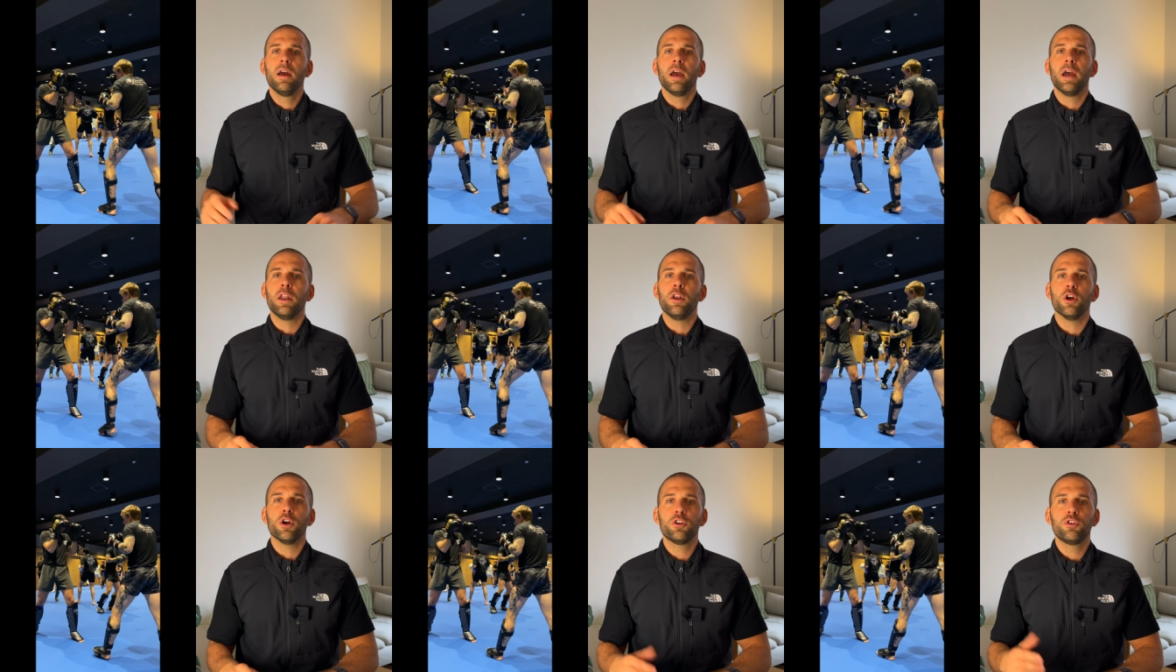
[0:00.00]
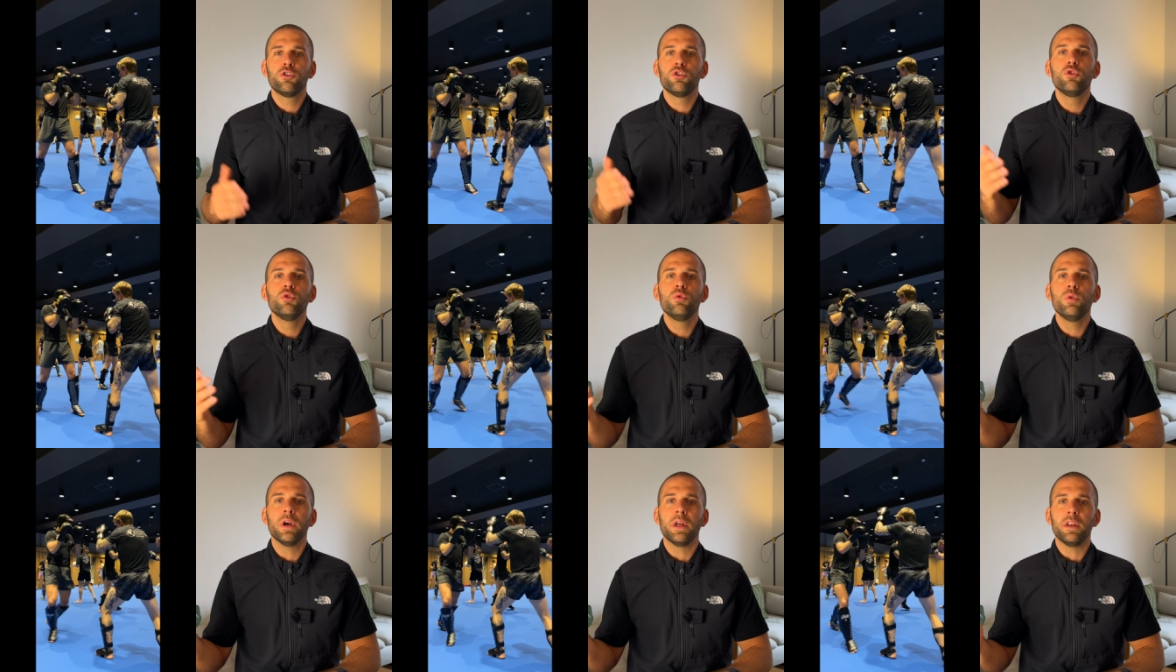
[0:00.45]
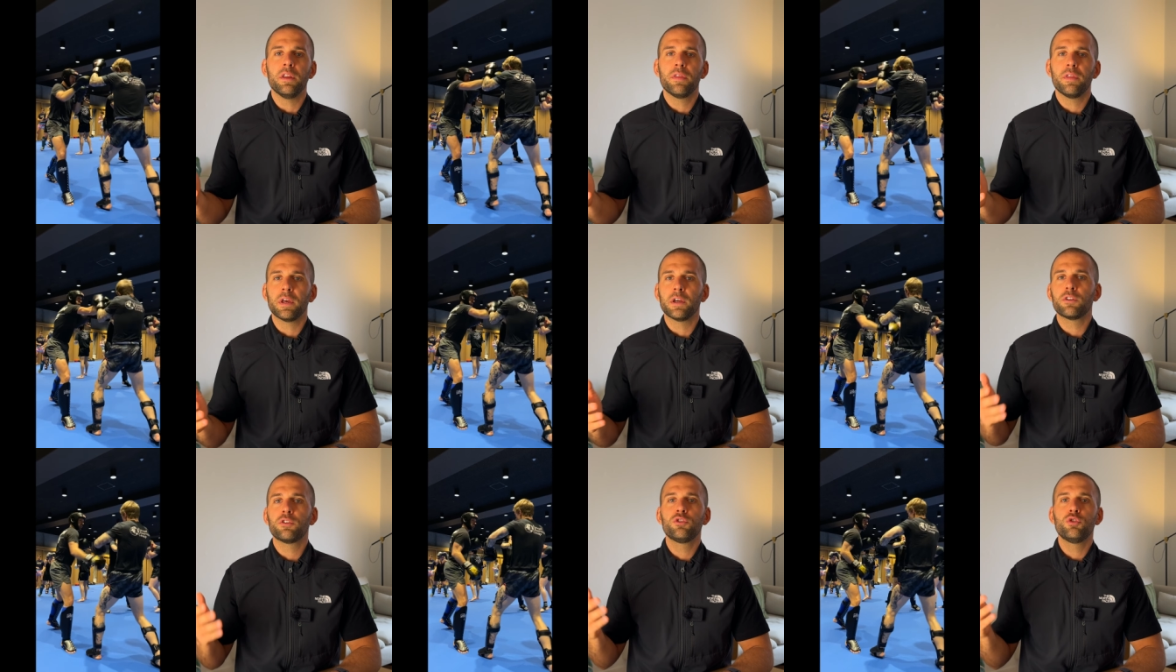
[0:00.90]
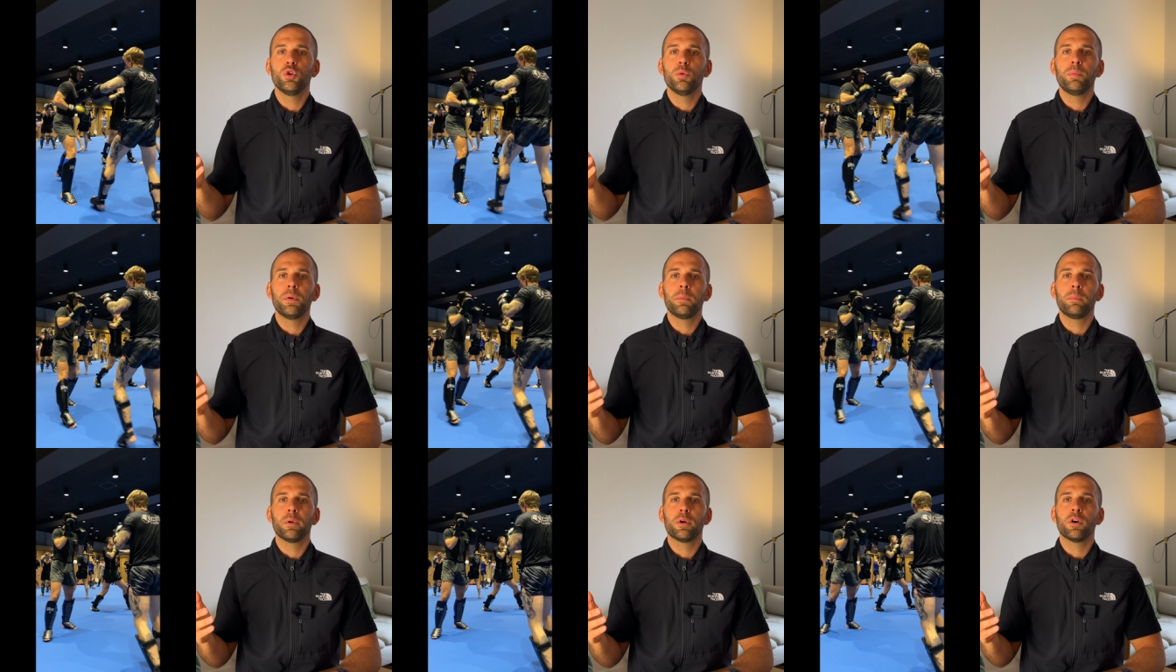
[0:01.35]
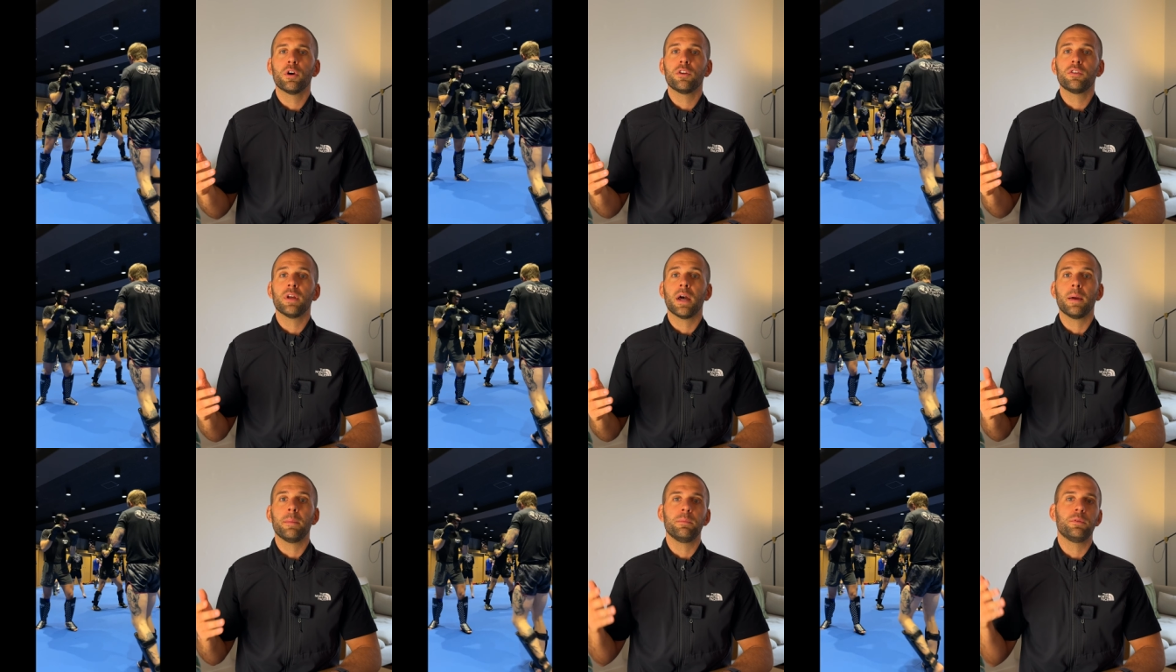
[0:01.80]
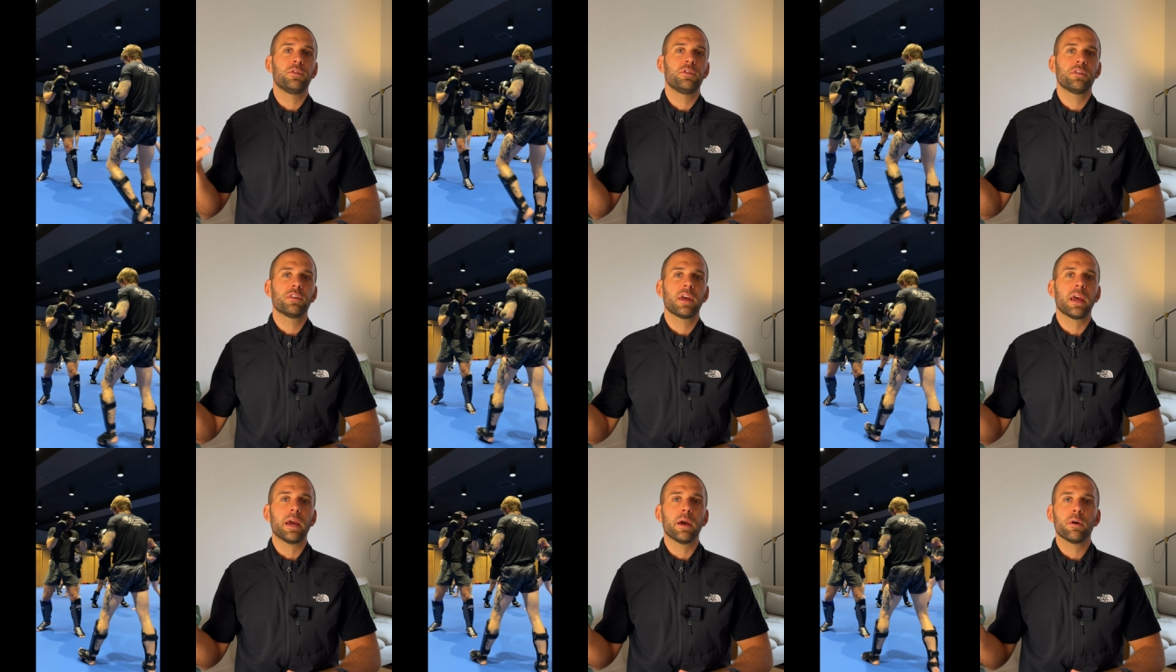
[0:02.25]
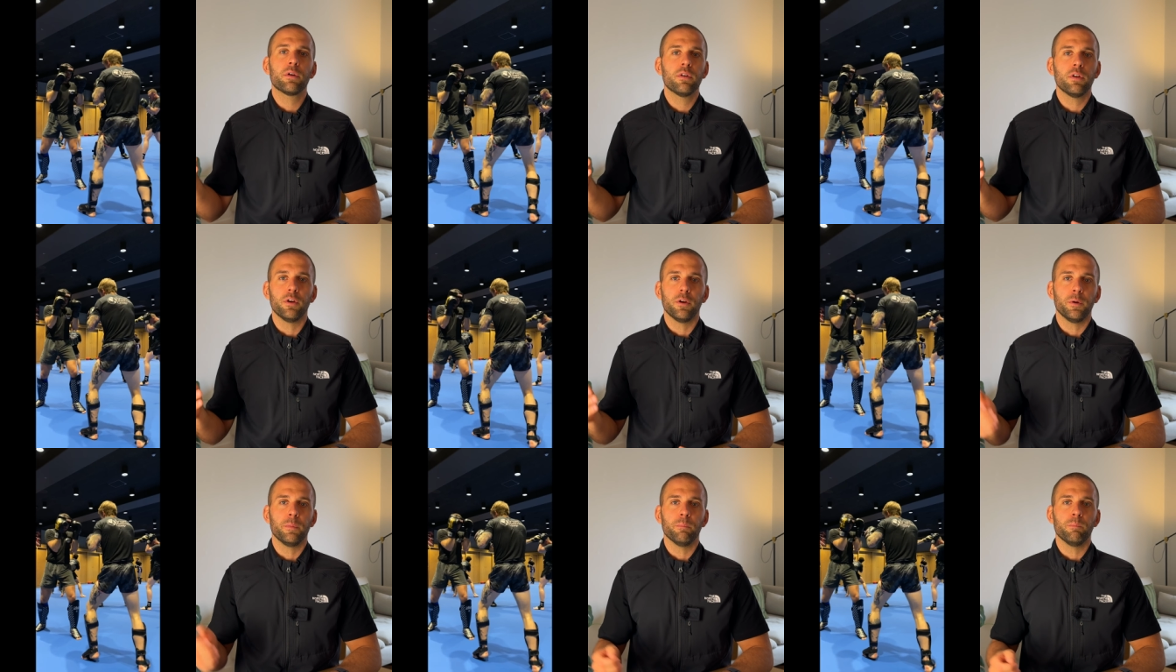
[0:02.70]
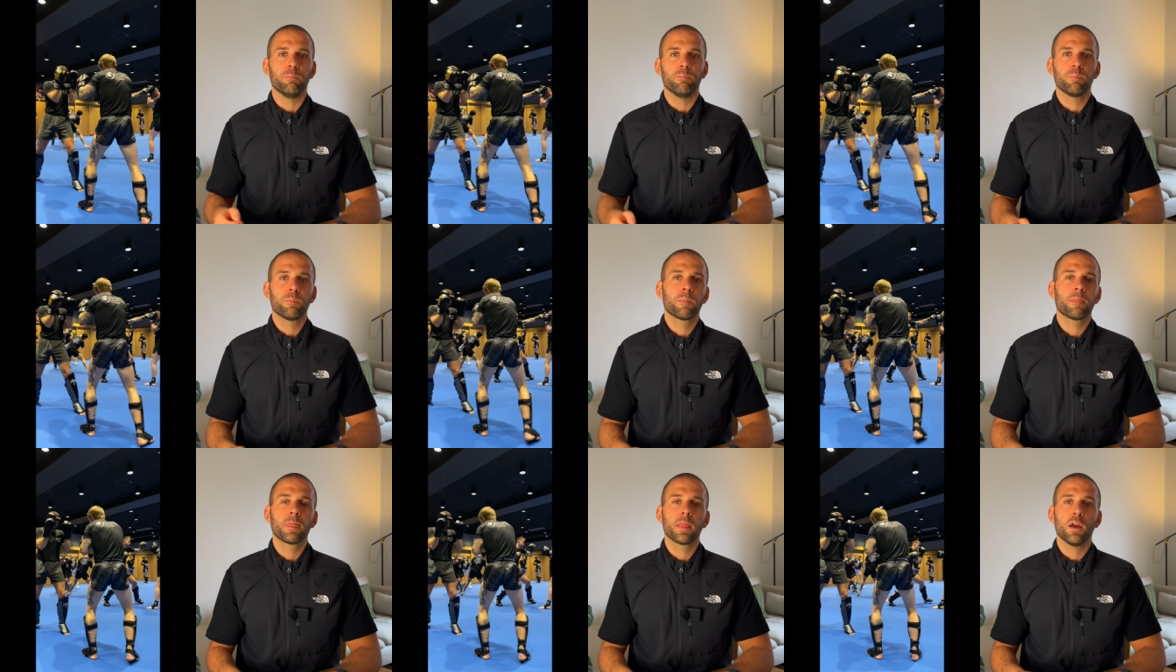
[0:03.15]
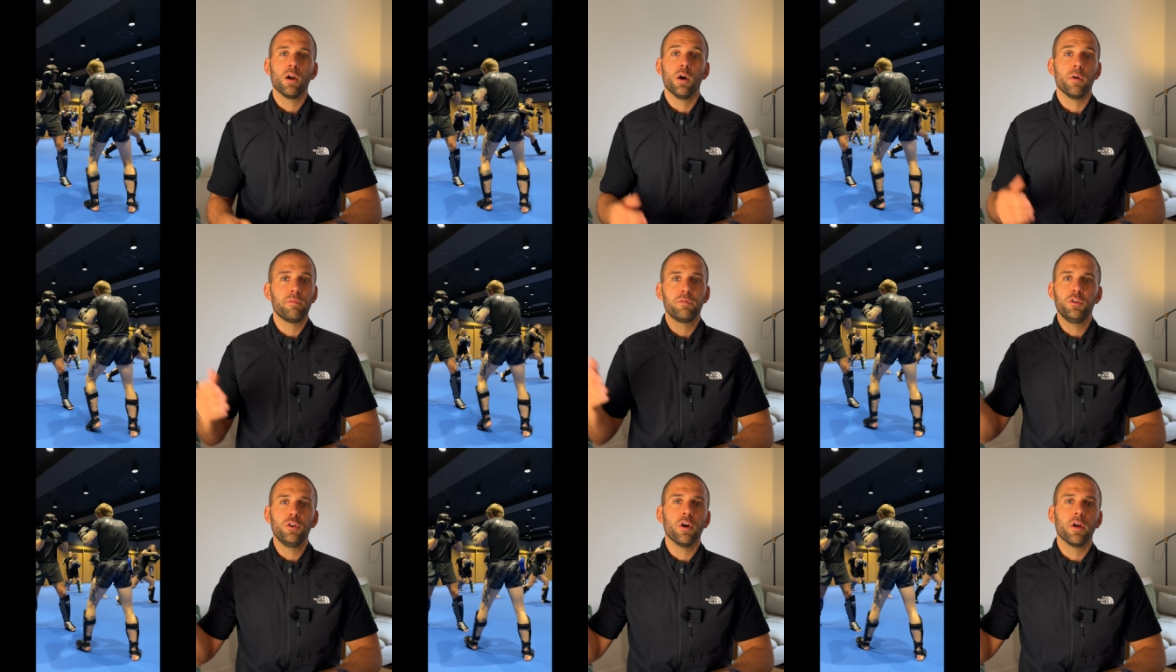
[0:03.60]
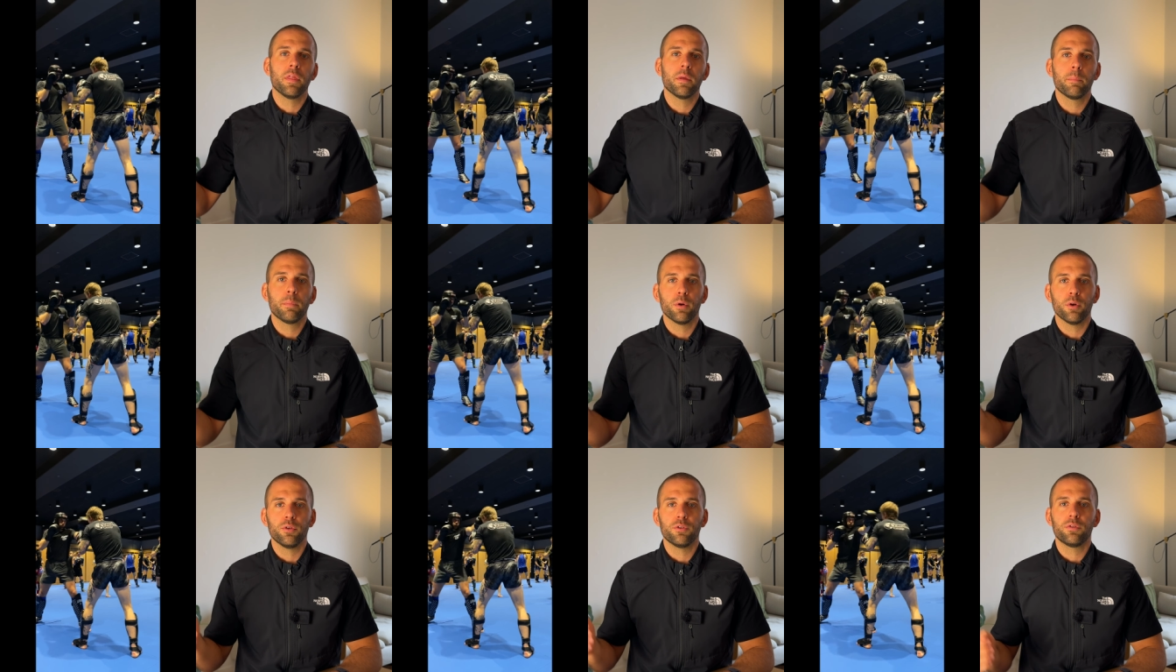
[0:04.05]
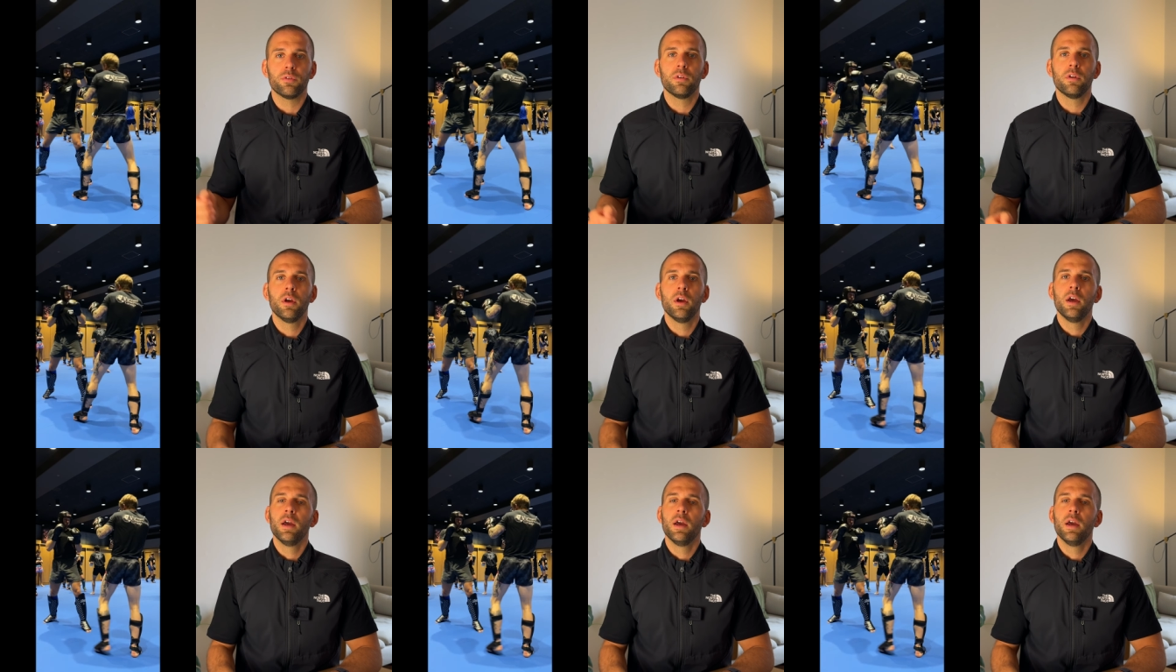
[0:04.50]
and not do anything stupid because I'm scared of the other person.